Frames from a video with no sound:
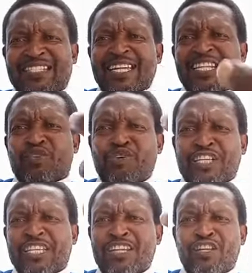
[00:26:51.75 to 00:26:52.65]
that they
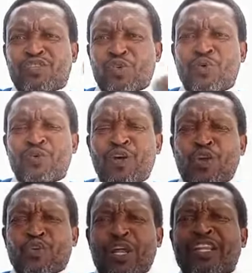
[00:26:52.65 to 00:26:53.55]
created in the zoo,
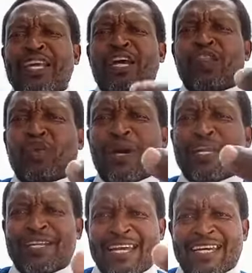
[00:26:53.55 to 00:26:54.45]
so that they can go
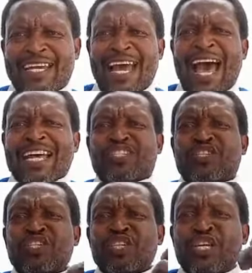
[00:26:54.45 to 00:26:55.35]
in there
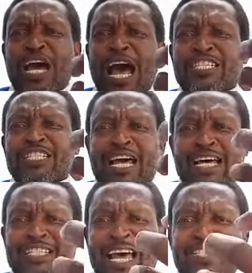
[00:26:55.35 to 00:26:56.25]
as
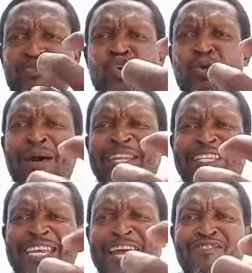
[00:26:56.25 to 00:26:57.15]

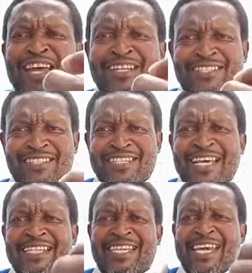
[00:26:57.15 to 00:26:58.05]
humanitarians,
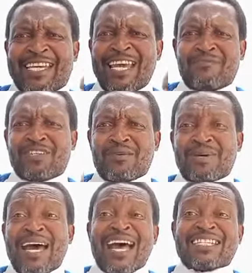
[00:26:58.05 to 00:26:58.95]
take care of
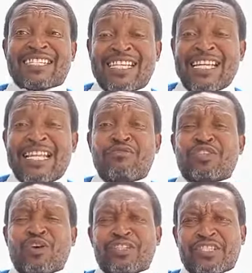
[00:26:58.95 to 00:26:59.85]
them and steal their
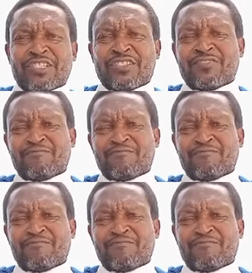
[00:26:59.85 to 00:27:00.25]
resources.